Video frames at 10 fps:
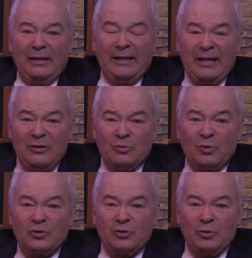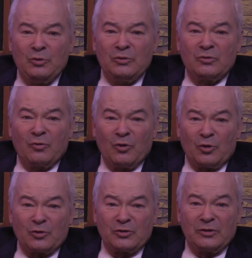kids were students
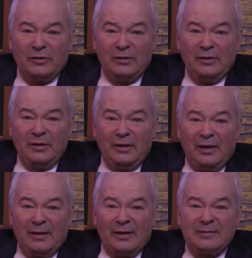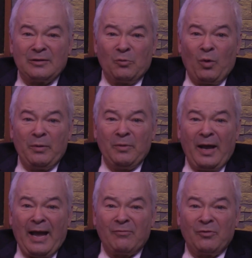first. And less than
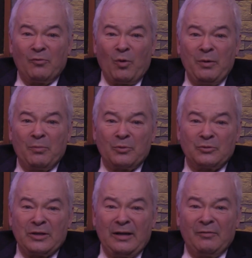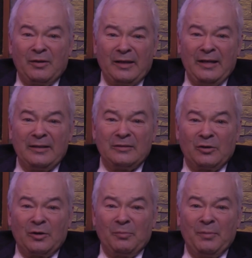0.5% of the kids are
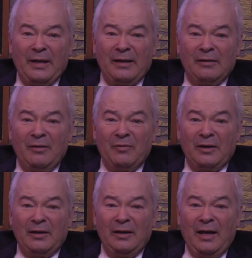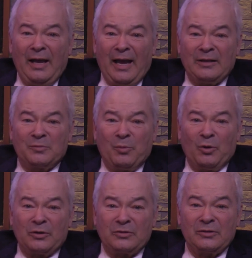going to make a living at
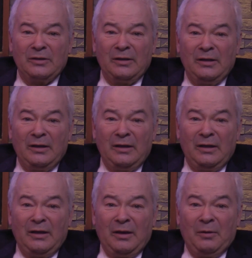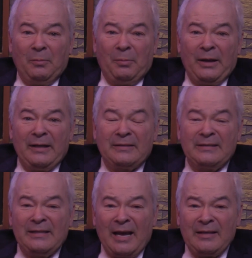sports. But it's
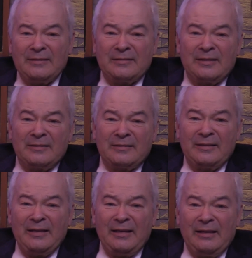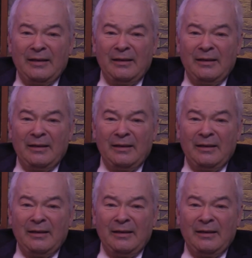nice to see